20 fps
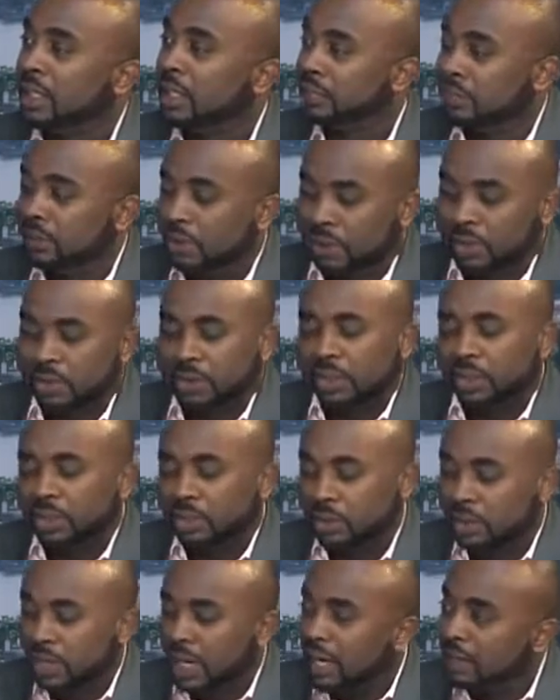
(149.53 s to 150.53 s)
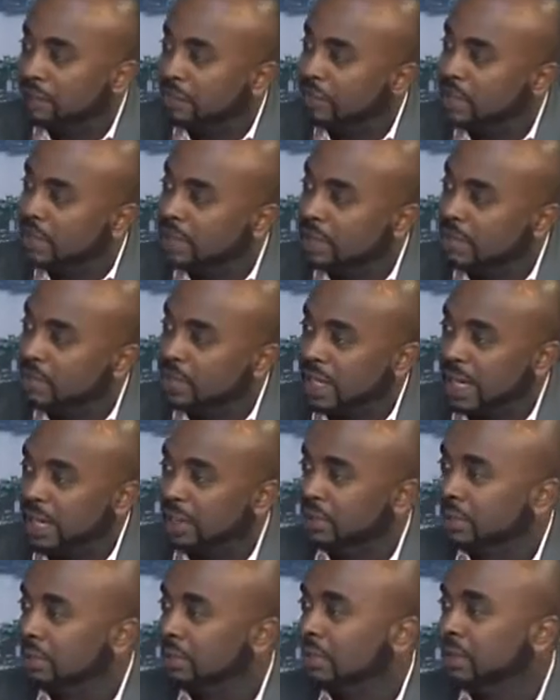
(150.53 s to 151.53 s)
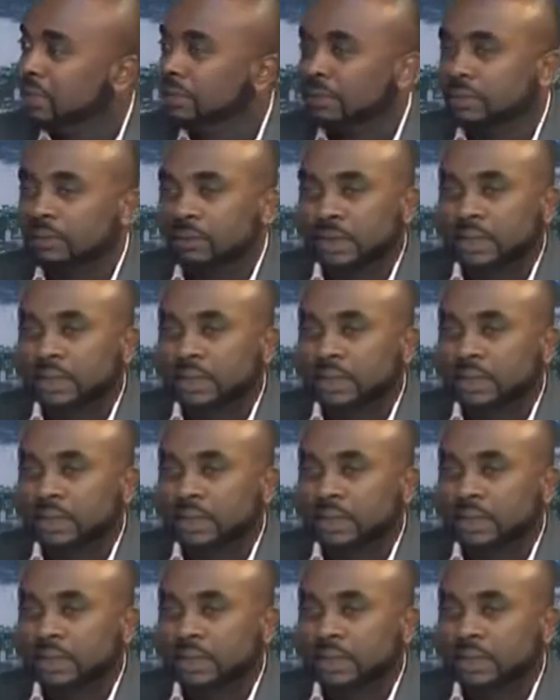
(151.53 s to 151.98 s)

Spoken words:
If not, you're still going to have the same cycle. If